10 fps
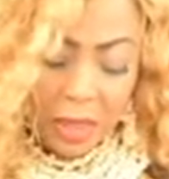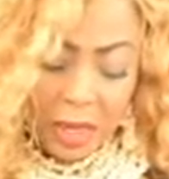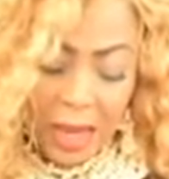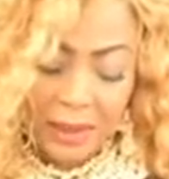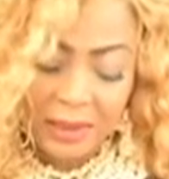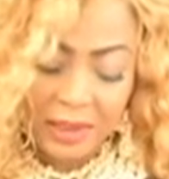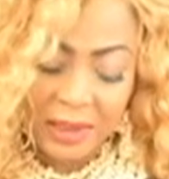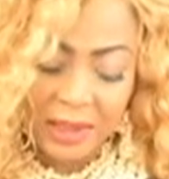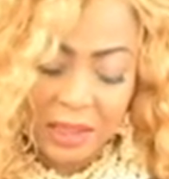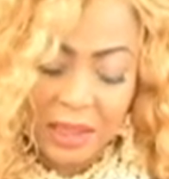And
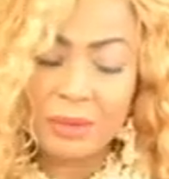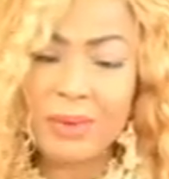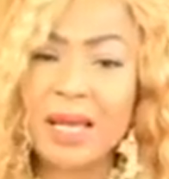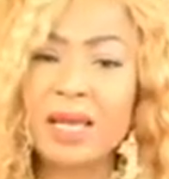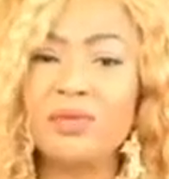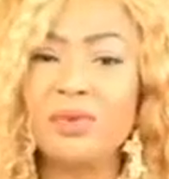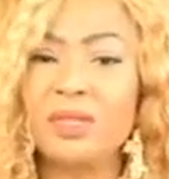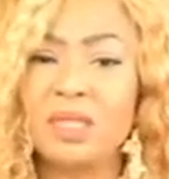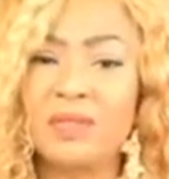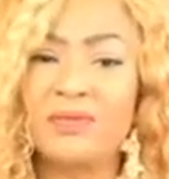this He did by giving
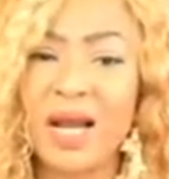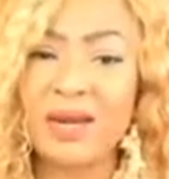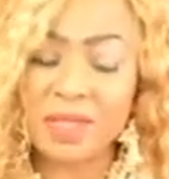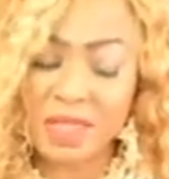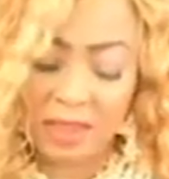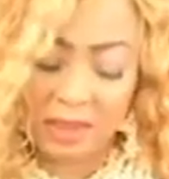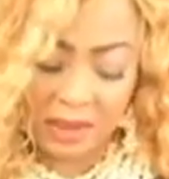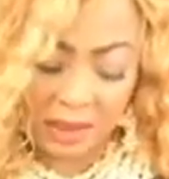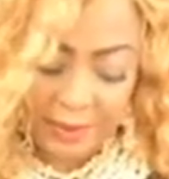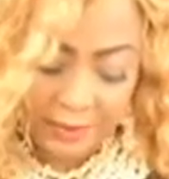us these 5
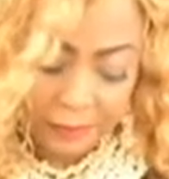senses.